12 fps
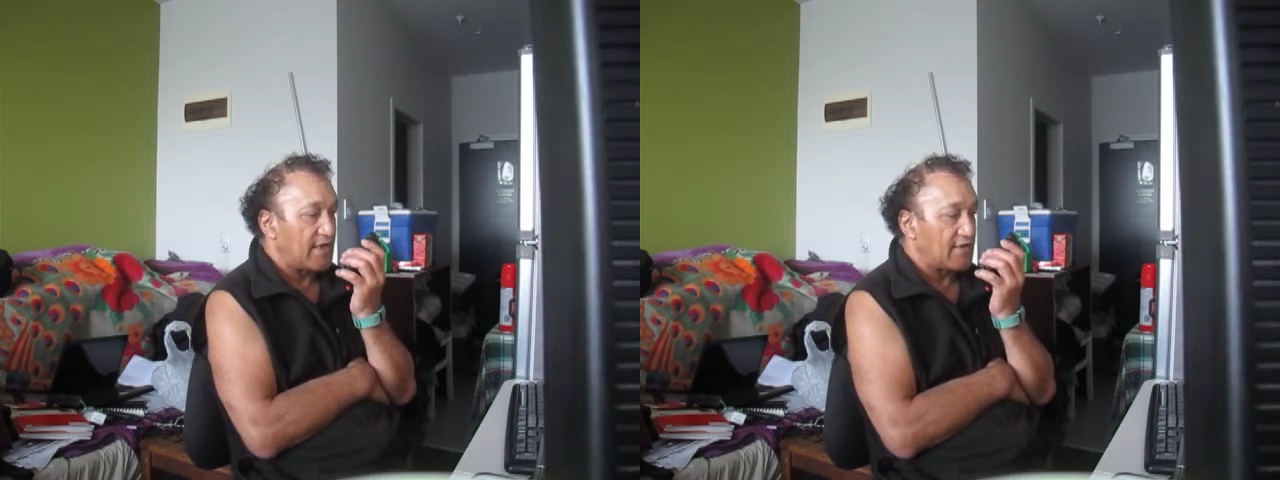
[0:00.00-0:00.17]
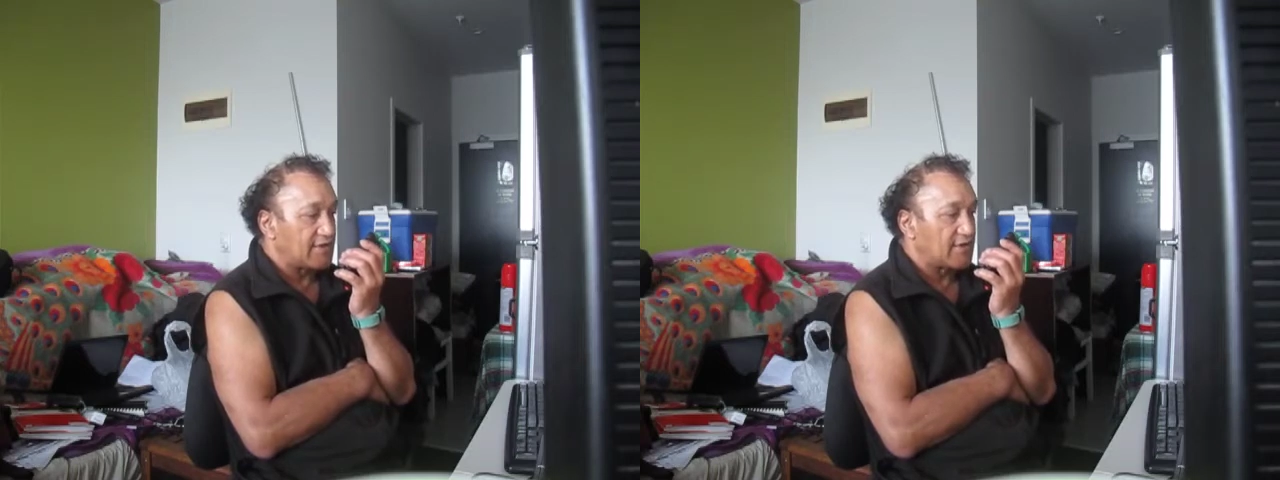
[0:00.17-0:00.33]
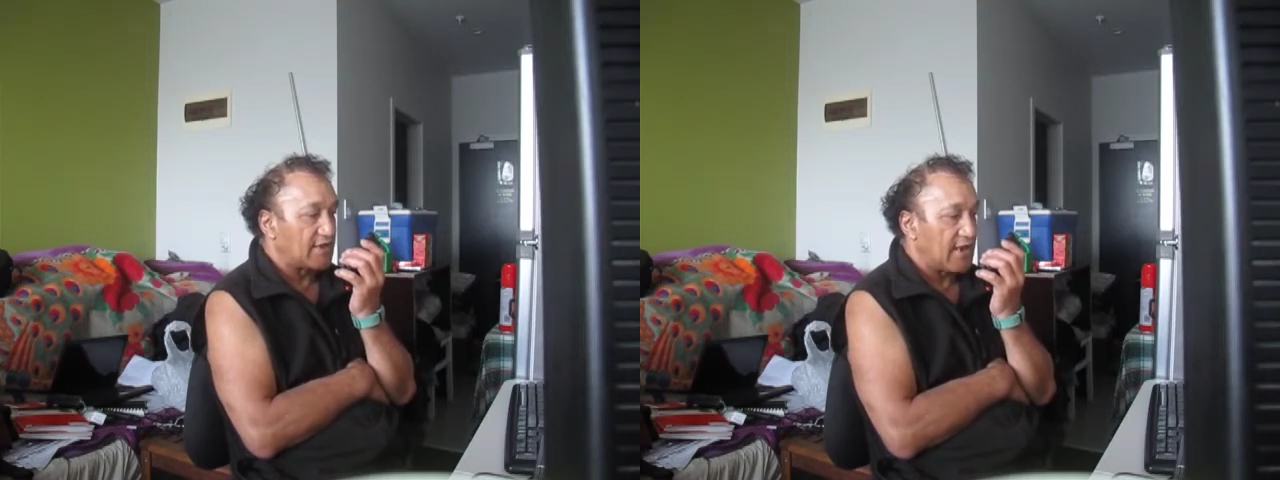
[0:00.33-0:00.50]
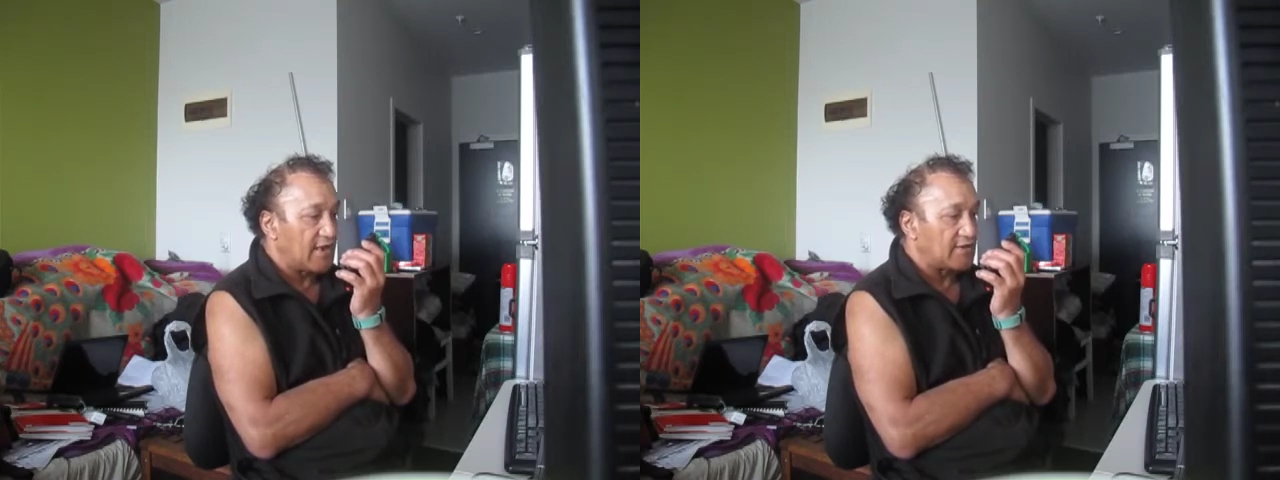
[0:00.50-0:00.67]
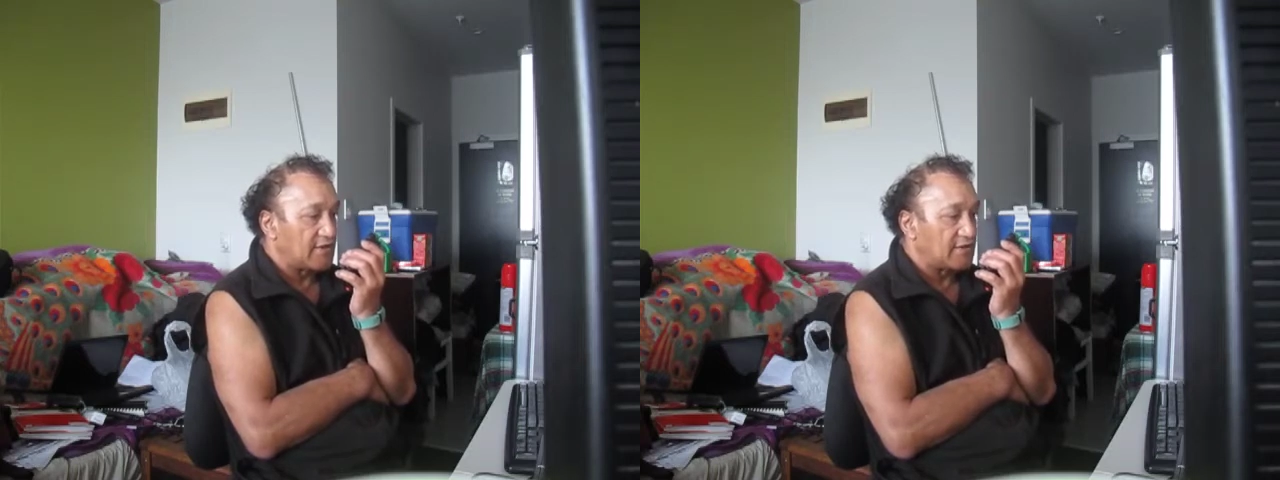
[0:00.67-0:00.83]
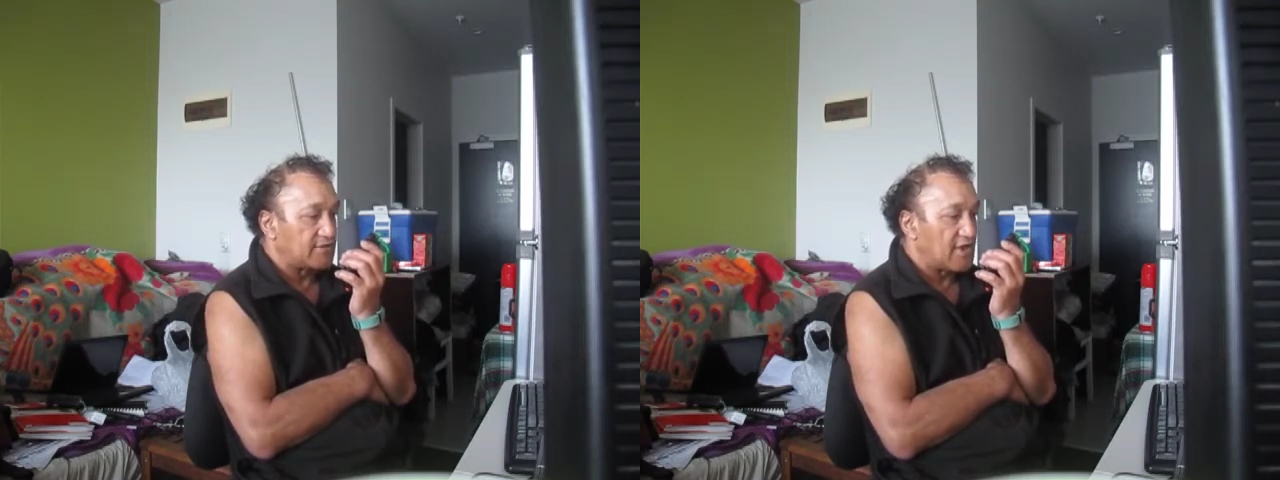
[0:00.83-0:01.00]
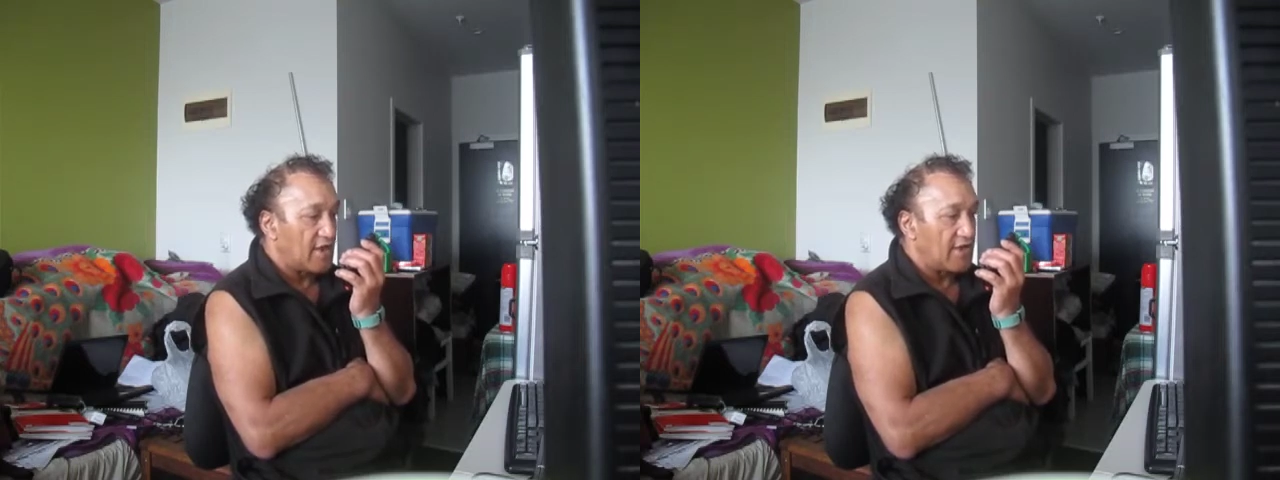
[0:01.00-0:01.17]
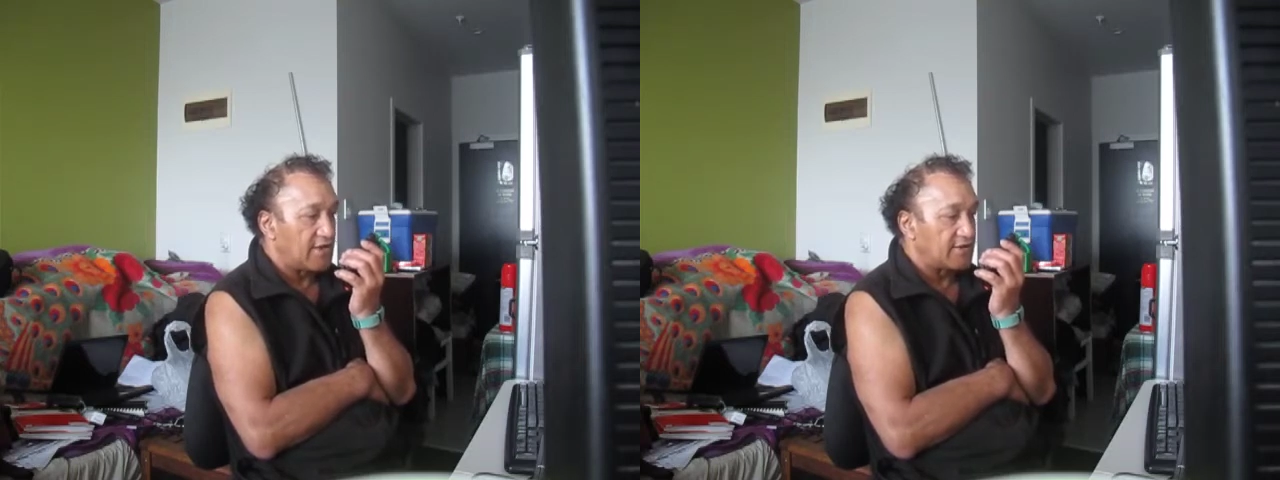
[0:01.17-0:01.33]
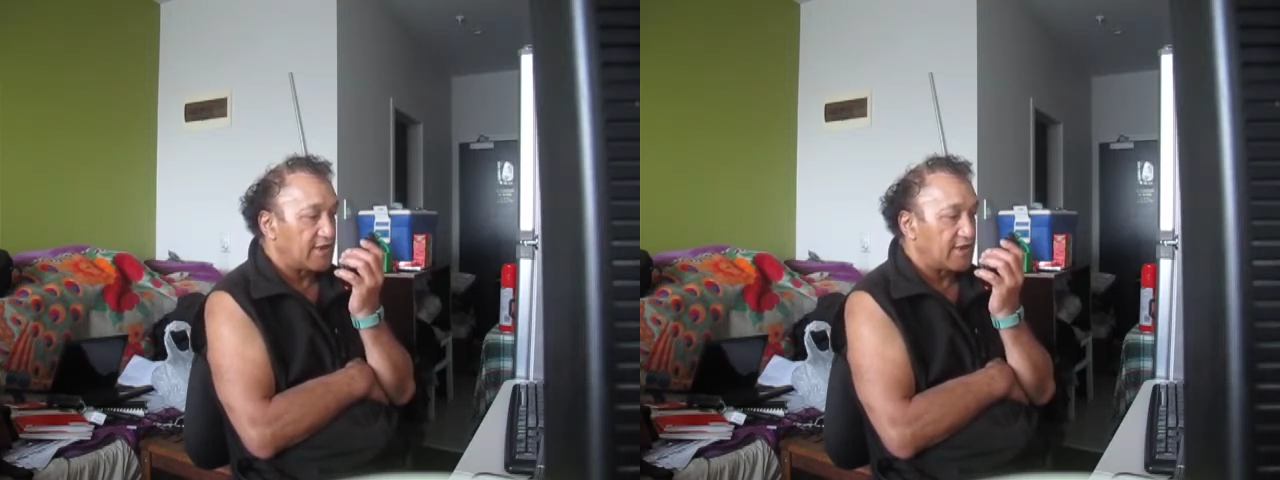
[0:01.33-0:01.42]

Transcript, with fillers: out of the land and tahi